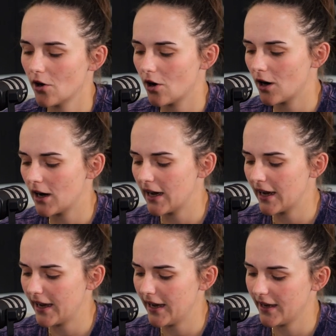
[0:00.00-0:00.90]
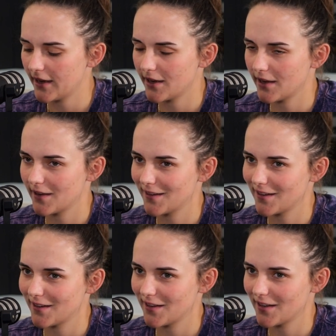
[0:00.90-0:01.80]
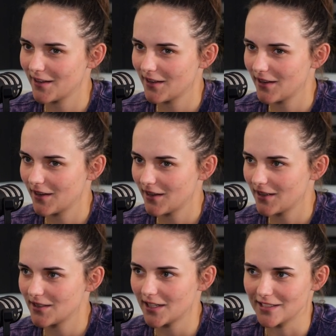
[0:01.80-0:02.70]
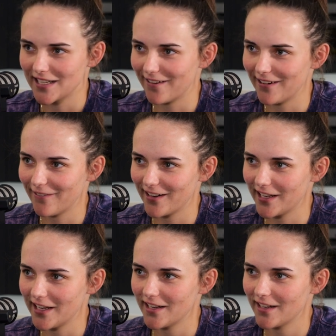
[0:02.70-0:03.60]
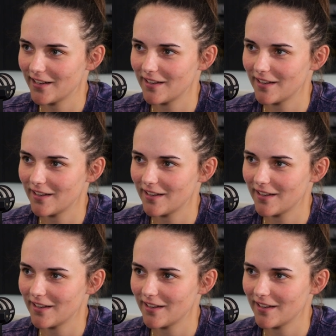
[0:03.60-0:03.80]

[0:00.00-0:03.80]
I didn't tell anyone again,